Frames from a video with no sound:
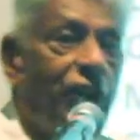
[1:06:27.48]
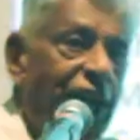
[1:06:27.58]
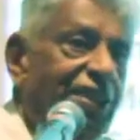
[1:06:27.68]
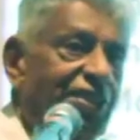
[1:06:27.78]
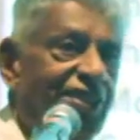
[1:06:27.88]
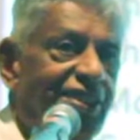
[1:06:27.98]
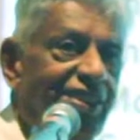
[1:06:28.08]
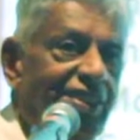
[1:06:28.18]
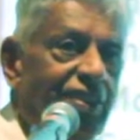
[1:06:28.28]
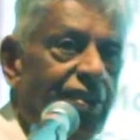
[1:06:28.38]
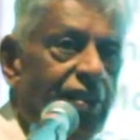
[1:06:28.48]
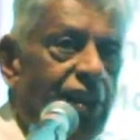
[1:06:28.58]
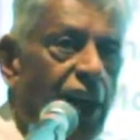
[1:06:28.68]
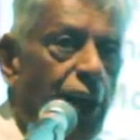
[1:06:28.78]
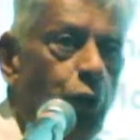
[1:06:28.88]
rights?
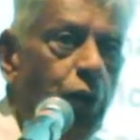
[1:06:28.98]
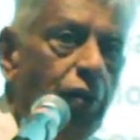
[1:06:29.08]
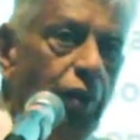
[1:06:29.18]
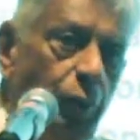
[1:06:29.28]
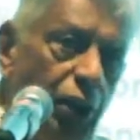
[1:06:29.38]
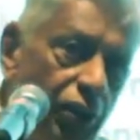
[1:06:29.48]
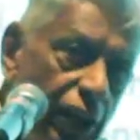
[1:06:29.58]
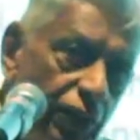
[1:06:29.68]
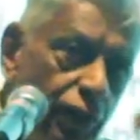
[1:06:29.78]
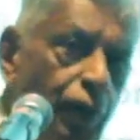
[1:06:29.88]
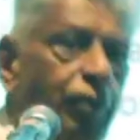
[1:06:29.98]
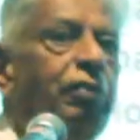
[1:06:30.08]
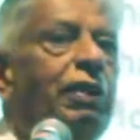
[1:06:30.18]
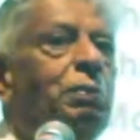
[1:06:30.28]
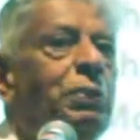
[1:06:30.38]
Are you giving me transfer of
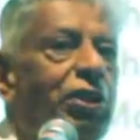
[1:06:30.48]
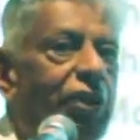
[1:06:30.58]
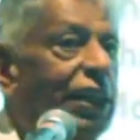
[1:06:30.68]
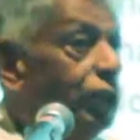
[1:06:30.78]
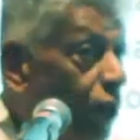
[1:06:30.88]
development rights?